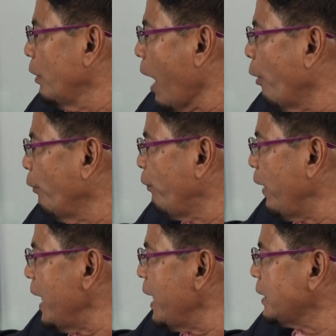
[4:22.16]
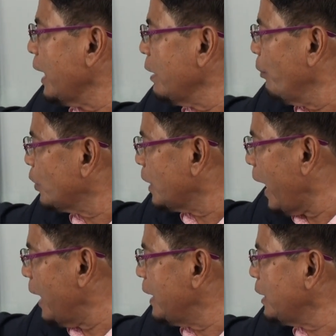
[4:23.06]
our feelings and emotion
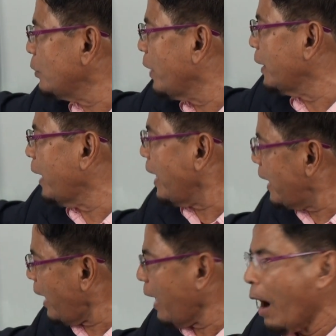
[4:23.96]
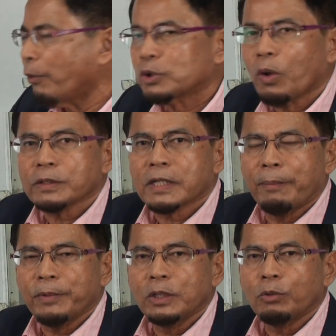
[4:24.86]
are linked together, and then our thoughts
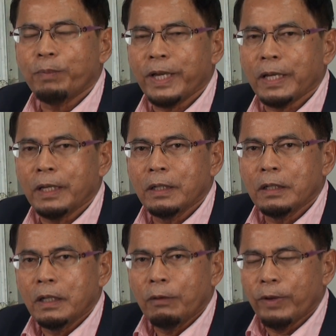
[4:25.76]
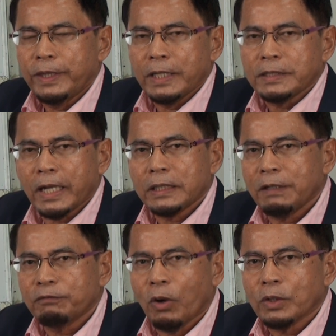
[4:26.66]
come into play, whether it's
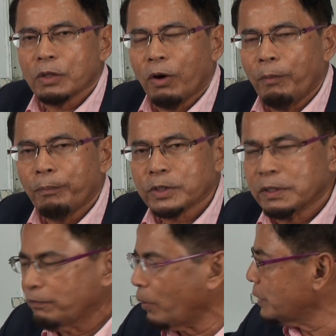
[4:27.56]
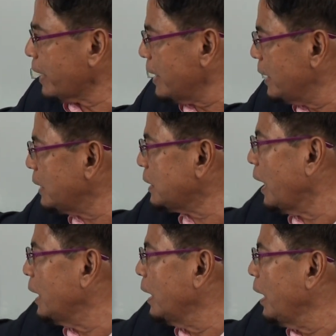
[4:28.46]
negative thoughts or positive thoughts. And
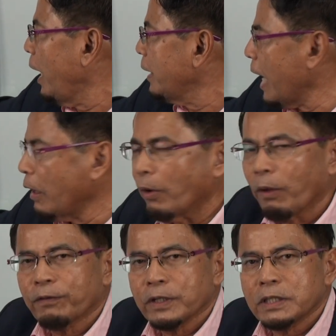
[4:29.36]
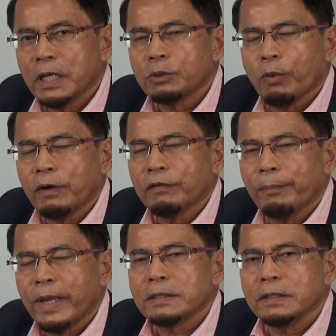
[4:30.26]
there are a lot of research. One of the
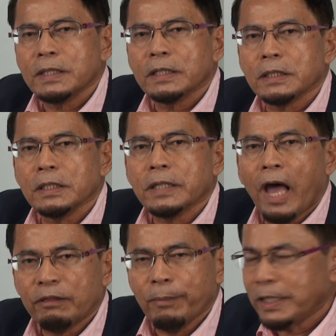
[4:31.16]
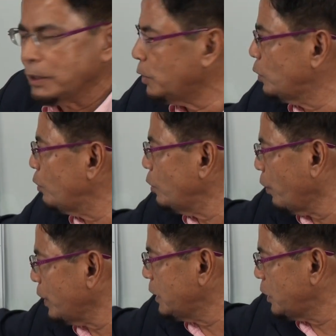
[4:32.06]
best research is Hartman Institute. You
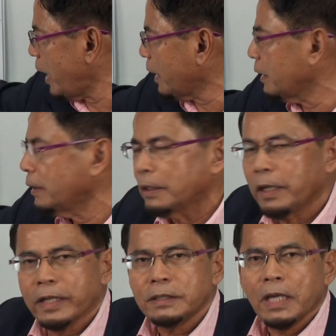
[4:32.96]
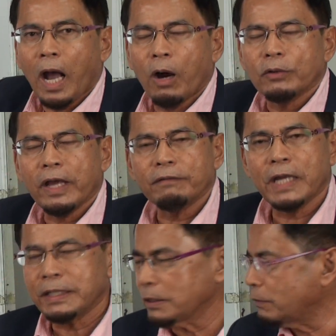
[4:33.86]
go and check and see how they have
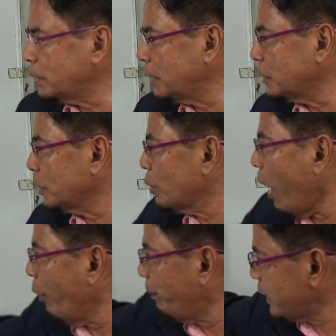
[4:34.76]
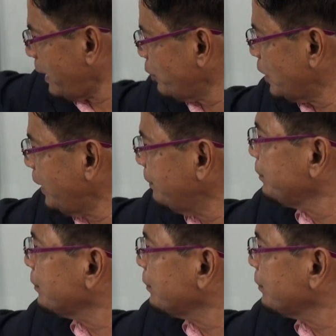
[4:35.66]
done this research. So our perception